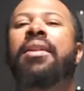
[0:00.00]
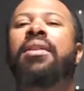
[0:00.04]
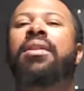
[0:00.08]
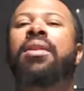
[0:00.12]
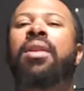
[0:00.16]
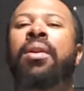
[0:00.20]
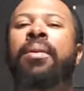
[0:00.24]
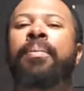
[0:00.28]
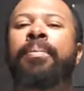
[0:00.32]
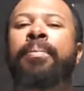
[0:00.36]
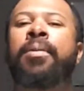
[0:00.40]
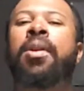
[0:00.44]

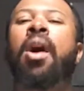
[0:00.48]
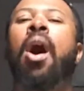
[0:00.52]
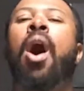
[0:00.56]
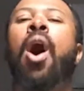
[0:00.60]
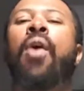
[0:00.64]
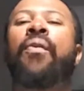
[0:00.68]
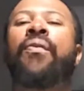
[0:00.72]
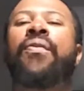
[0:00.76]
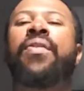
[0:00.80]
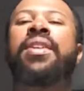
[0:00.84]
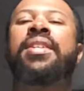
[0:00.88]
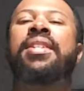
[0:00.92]
The
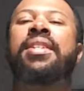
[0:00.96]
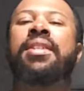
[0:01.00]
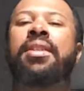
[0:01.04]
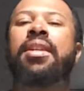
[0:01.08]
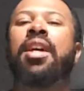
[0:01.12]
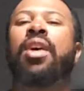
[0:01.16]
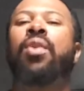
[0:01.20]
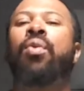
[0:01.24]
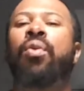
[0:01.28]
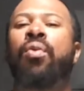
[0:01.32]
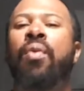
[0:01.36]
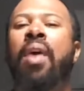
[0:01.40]
Dolphins
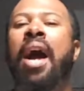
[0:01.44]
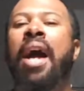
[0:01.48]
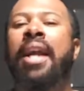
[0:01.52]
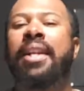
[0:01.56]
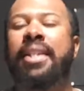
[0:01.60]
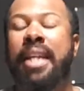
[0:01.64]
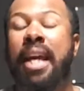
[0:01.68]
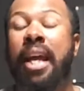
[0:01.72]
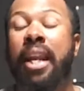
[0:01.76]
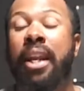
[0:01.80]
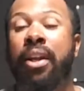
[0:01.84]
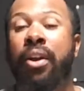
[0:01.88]
stuck with Ryan
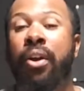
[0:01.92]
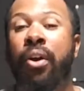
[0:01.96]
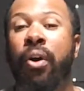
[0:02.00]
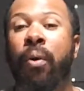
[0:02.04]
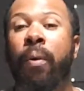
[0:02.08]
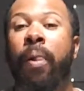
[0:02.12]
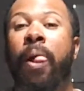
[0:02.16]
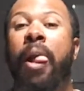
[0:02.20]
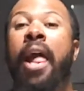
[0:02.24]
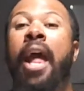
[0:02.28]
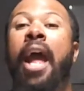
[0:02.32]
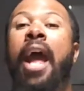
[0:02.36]

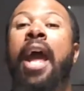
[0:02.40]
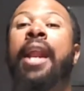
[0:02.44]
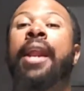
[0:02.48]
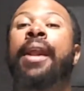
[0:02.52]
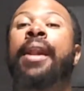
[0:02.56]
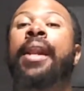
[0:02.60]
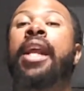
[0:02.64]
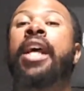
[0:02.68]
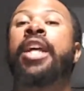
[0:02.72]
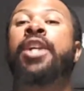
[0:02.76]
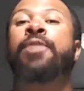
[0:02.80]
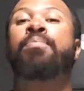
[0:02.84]
Tannehill,
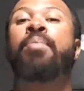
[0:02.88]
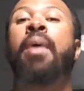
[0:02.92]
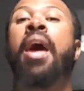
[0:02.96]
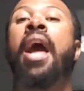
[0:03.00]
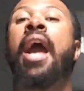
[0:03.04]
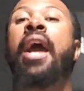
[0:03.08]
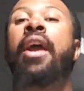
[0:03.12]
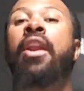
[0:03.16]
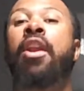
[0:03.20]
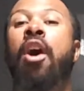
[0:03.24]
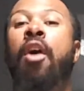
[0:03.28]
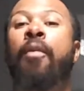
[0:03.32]
and it's
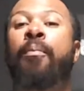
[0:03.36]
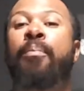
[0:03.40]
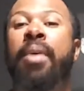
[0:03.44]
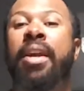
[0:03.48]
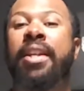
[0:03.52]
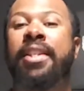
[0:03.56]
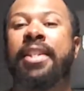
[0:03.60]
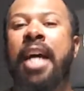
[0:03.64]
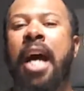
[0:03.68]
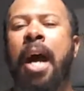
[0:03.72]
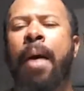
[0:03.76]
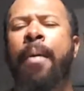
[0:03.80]
paying off
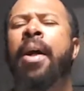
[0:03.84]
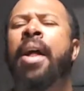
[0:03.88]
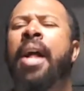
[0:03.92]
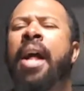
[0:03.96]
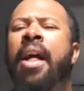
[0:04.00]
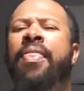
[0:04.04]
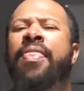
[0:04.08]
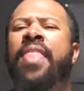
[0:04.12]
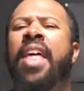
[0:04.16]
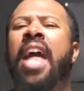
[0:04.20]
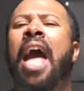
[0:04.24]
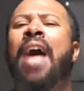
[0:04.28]
big time.
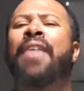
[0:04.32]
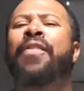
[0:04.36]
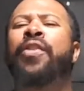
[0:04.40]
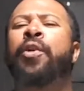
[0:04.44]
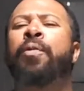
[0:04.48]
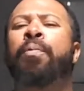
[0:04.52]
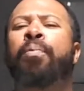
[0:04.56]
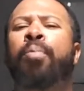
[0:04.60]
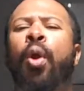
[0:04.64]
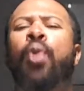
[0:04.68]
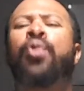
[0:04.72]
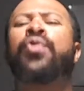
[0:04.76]
They have
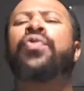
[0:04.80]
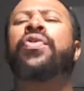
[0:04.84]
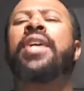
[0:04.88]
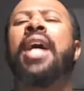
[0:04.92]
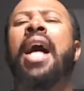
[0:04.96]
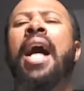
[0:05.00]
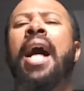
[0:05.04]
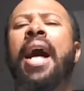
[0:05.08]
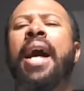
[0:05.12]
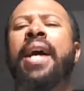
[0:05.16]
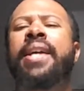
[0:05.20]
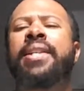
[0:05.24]
explosive
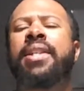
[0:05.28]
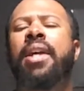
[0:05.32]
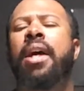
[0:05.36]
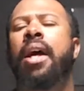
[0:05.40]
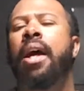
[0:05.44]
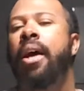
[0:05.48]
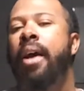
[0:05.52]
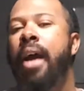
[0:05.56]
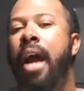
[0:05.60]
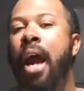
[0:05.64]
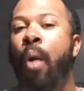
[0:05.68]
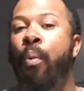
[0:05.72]
guys
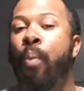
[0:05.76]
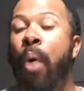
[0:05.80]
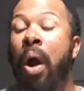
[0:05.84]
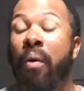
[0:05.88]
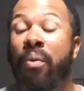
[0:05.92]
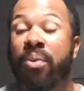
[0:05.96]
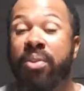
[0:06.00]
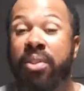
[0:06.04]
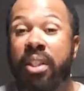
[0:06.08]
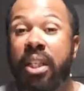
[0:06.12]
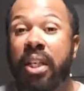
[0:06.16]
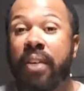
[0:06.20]
at wide
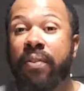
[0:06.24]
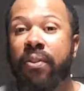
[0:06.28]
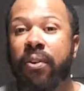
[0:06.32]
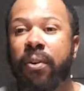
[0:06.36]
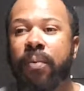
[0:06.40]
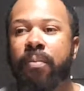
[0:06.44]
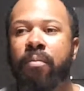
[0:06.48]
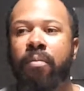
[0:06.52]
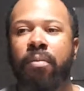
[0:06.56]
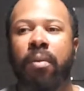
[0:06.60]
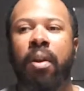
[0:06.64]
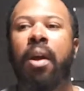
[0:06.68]

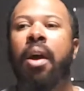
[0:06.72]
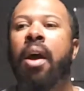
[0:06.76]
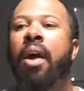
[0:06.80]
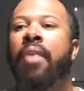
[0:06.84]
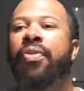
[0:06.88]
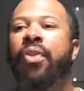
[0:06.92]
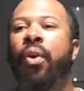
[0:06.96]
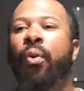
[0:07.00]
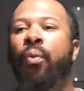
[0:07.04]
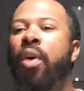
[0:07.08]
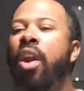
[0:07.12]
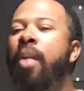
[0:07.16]
receiver.
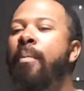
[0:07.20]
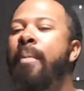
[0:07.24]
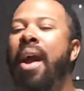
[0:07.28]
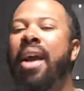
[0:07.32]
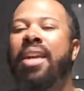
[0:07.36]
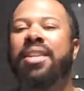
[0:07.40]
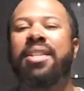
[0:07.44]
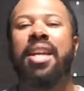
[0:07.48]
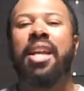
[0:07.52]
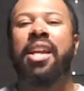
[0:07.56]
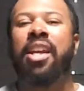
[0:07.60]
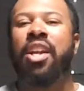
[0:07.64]
The running
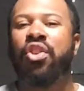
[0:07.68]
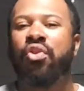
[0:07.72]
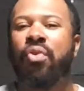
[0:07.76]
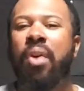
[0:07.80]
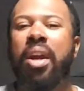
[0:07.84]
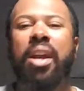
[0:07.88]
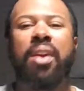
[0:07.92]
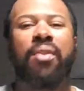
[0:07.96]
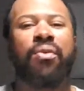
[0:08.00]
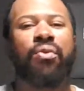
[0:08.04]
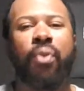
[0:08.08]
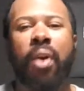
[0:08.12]
backs, Kenyon
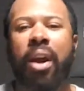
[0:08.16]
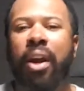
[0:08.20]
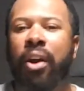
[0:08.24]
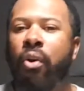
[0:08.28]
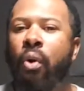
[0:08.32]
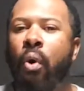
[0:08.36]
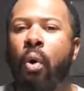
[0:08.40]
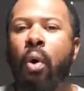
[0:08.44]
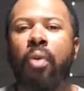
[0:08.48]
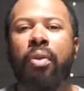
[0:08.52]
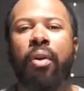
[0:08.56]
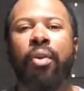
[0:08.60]
Drake and Frank
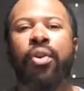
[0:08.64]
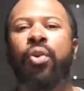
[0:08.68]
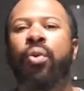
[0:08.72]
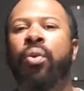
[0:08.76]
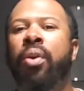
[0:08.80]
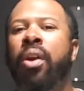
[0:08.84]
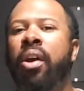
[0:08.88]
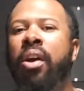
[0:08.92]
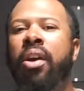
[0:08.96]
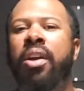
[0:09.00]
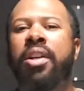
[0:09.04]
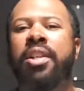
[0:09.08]
Gore, they're doing
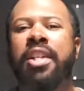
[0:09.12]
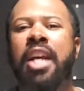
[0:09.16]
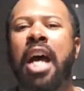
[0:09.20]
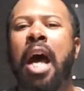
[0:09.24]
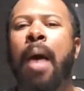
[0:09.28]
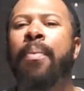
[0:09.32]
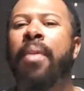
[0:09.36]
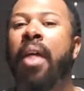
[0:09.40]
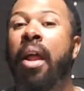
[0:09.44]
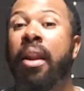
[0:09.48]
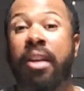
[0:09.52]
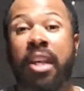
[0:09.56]
a good
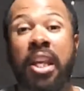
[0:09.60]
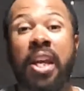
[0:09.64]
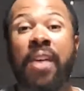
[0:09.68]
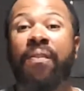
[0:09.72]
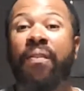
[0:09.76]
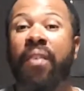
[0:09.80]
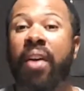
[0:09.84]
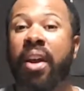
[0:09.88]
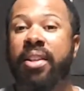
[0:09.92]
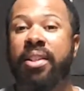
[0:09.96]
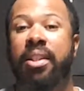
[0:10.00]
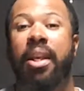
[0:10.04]
job in that
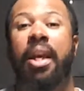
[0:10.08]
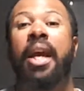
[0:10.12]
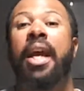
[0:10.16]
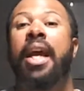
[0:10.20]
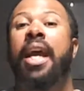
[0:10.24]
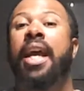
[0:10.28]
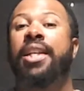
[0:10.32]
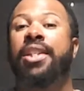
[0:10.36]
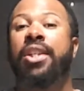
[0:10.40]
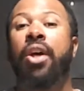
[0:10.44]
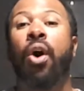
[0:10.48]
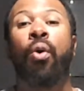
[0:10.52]
defense.
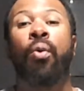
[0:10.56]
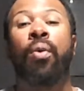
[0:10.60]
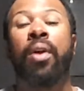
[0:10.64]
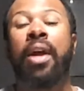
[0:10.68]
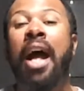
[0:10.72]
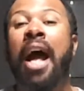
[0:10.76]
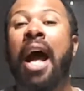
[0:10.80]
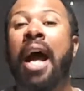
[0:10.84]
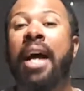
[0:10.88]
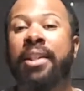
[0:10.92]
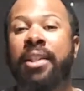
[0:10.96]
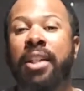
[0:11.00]
It's holding
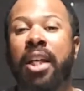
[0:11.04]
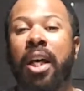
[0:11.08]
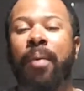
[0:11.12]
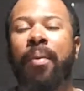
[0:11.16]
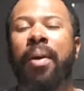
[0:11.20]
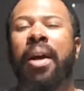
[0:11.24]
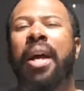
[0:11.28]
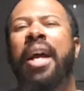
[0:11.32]
guys up.